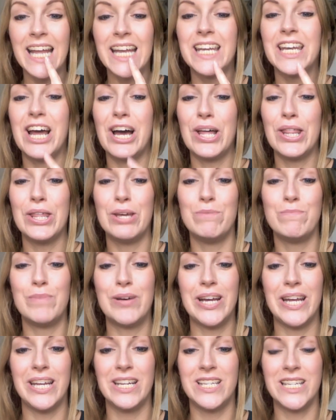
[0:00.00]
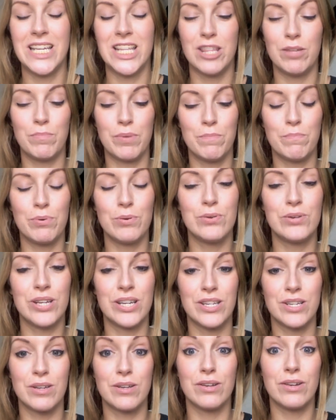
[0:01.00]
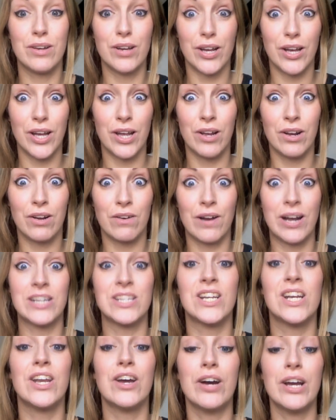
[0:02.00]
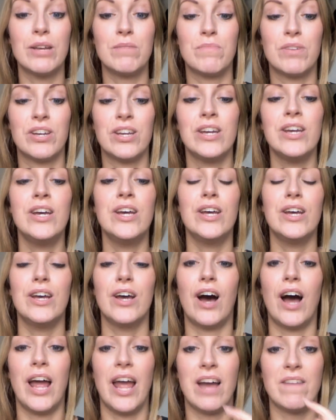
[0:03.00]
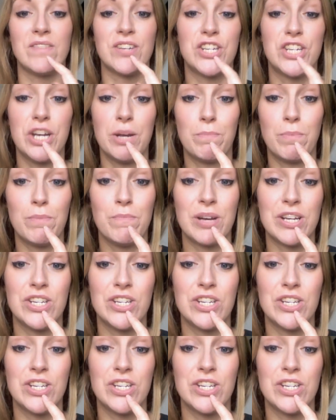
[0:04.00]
Now that my teeth have been pulled into correct alignment, I have a chip on my